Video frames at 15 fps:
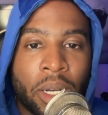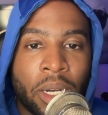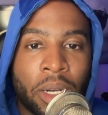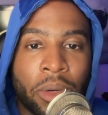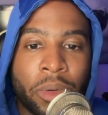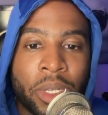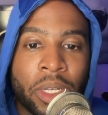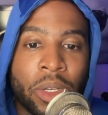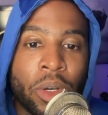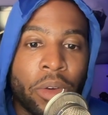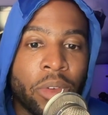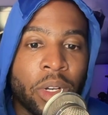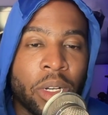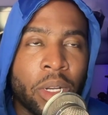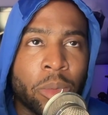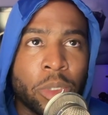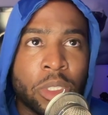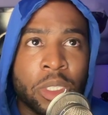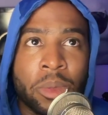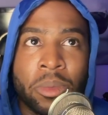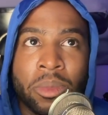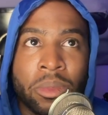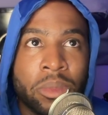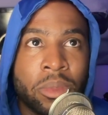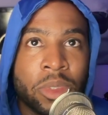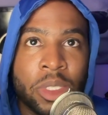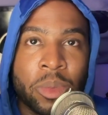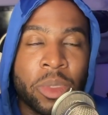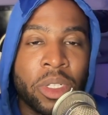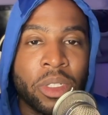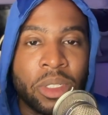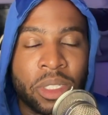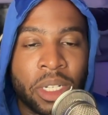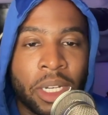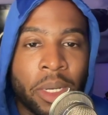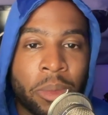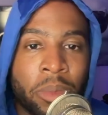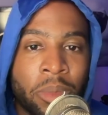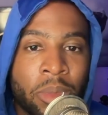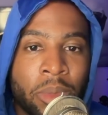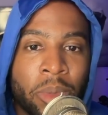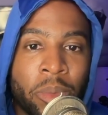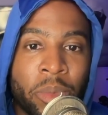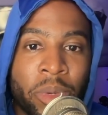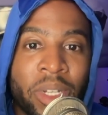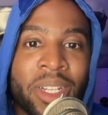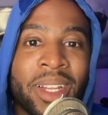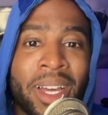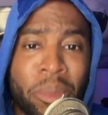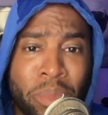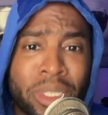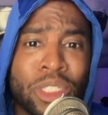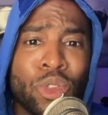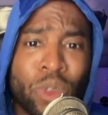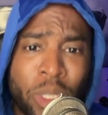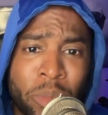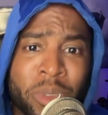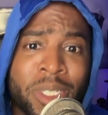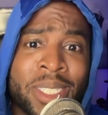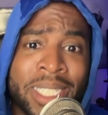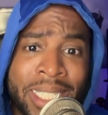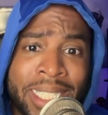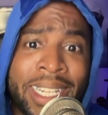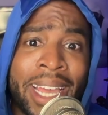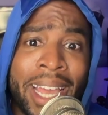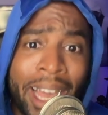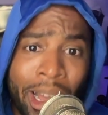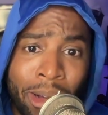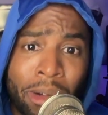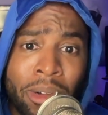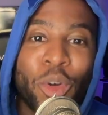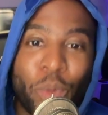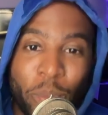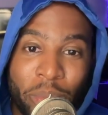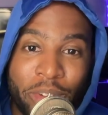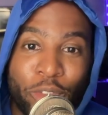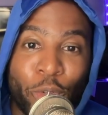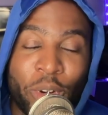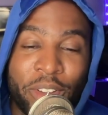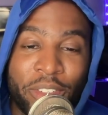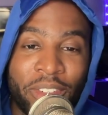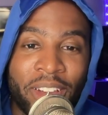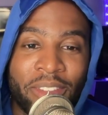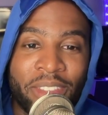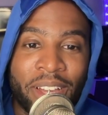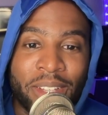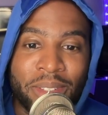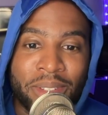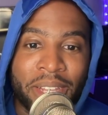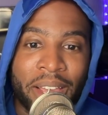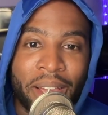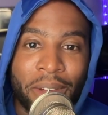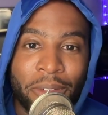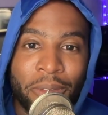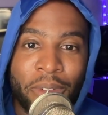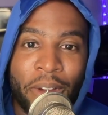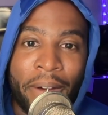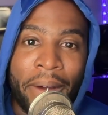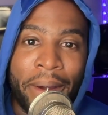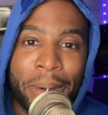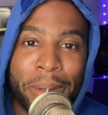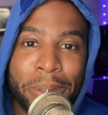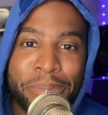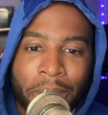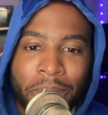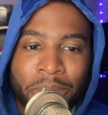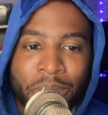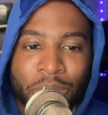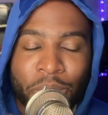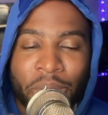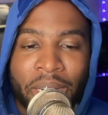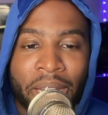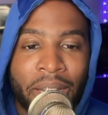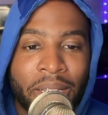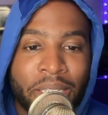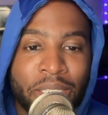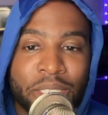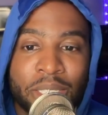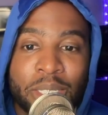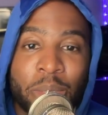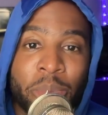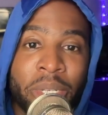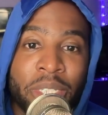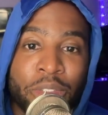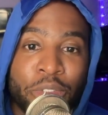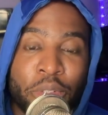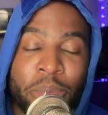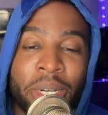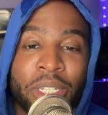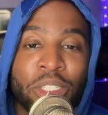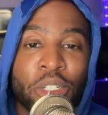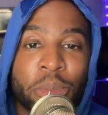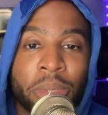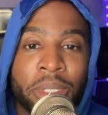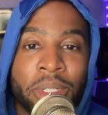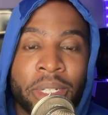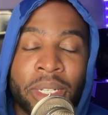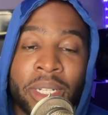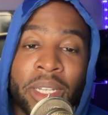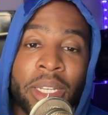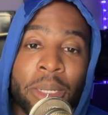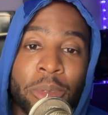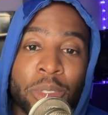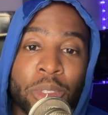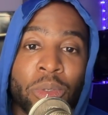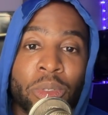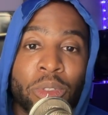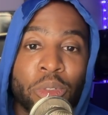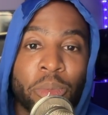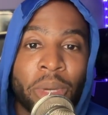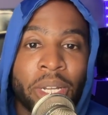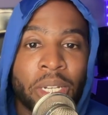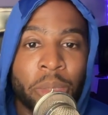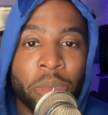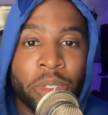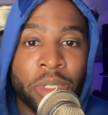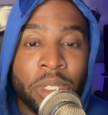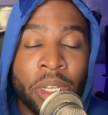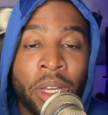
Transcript: We can go over the numbers some other time, but I put 20% down. We put 45,000 down. All right. So right now, this is just the budget from October. And again, I'm just going through my numbers.